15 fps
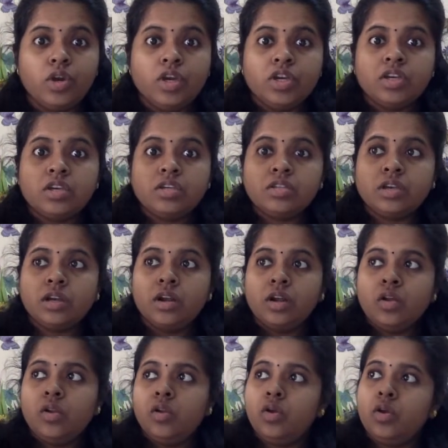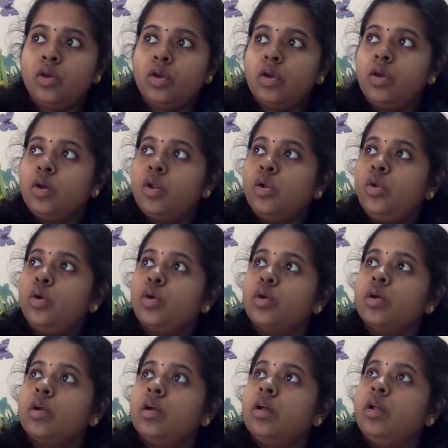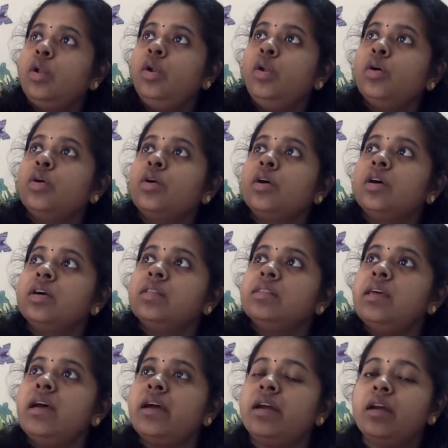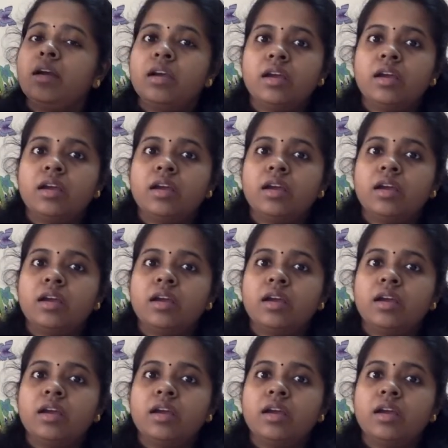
He said, look, look, there.